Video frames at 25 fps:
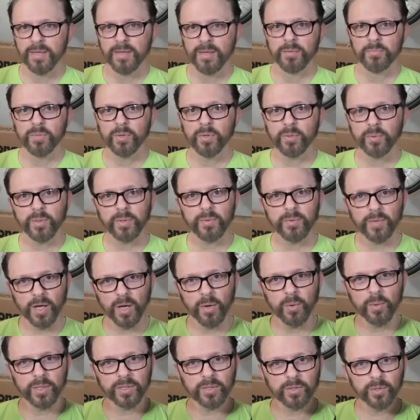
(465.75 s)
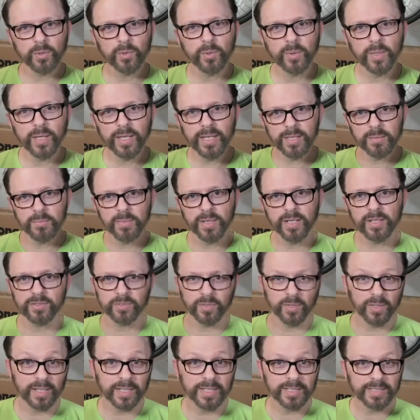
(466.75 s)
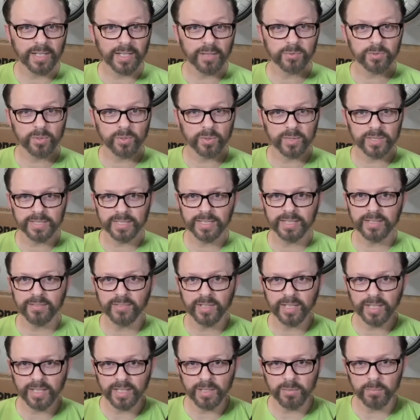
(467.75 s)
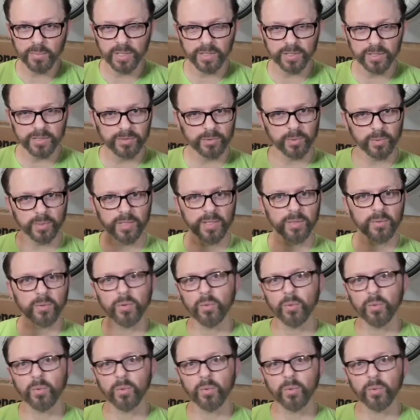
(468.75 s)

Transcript: But we were going through emails, or at least I was receiving emails where they were